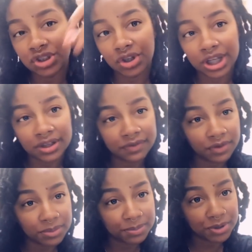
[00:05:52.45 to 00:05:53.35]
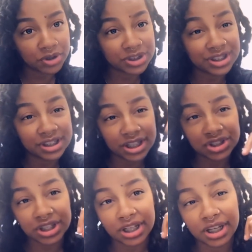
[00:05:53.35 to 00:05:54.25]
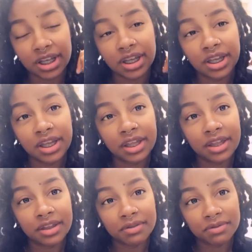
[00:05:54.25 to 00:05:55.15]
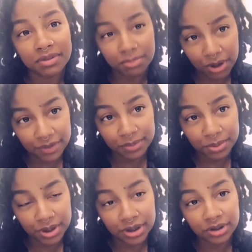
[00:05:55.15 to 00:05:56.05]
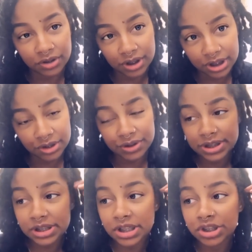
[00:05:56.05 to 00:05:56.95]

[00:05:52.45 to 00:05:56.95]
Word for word: you're getting from the piercing touching the private part, you know, the clitoris.